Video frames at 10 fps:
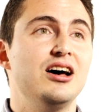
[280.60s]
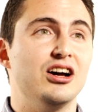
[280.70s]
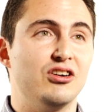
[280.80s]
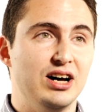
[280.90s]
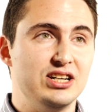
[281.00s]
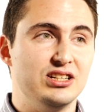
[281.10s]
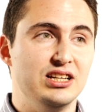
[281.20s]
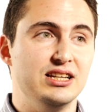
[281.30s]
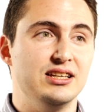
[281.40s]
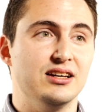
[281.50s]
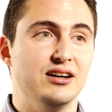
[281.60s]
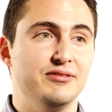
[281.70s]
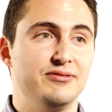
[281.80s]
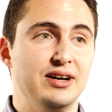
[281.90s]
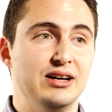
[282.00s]
And gradually
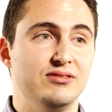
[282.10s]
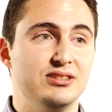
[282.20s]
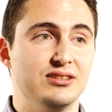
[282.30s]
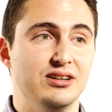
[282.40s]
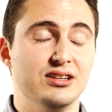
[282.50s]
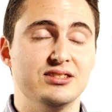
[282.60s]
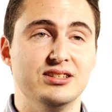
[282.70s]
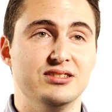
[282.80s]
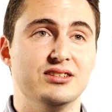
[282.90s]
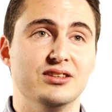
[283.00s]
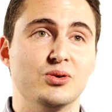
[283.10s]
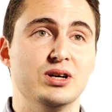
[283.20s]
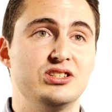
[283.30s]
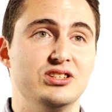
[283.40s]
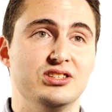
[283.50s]
I've found answers to the
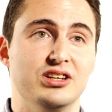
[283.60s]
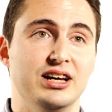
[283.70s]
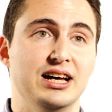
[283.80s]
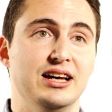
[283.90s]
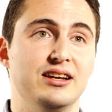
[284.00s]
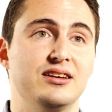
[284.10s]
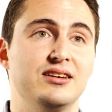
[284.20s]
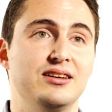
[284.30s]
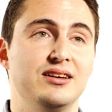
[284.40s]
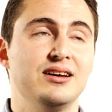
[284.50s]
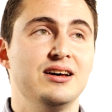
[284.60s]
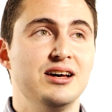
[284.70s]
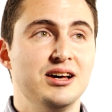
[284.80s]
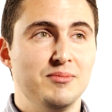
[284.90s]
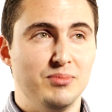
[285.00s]
questions that I had.
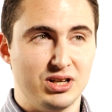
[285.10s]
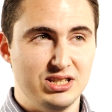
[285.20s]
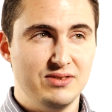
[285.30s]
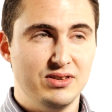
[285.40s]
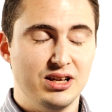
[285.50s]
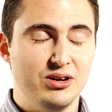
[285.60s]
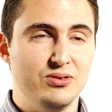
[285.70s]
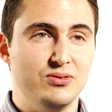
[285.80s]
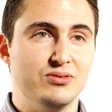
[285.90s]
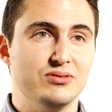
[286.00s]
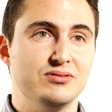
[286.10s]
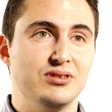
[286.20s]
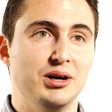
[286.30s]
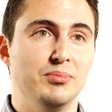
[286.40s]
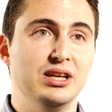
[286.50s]
Because even though
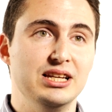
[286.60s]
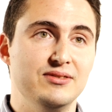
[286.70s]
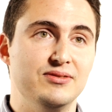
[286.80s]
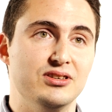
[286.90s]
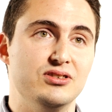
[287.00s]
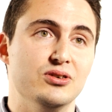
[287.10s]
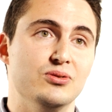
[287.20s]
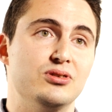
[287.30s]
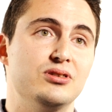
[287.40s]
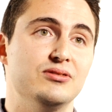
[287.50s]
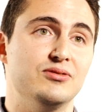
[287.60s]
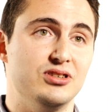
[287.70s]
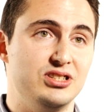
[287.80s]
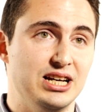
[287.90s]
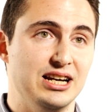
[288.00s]
I believed the truth of
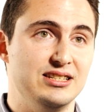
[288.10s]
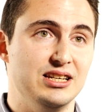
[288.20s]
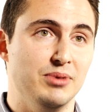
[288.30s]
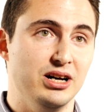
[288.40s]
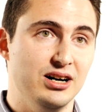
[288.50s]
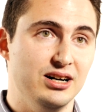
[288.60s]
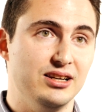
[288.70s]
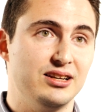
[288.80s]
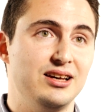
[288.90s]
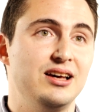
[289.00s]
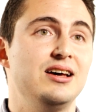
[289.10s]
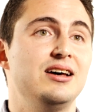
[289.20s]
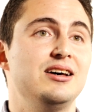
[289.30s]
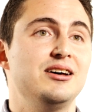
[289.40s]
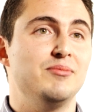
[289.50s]
Christianity in my heart,
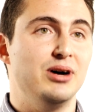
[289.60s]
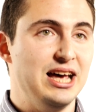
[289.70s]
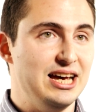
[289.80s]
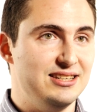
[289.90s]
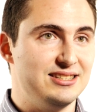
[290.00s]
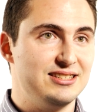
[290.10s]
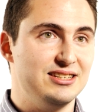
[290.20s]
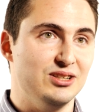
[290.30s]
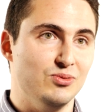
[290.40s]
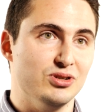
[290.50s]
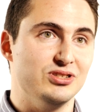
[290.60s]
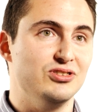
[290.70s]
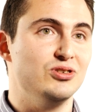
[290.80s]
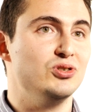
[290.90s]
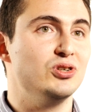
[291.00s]
my head still wasn't
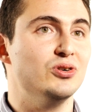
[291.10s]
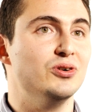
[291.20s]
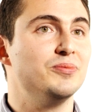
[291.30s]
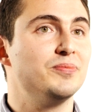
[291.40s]
too sure.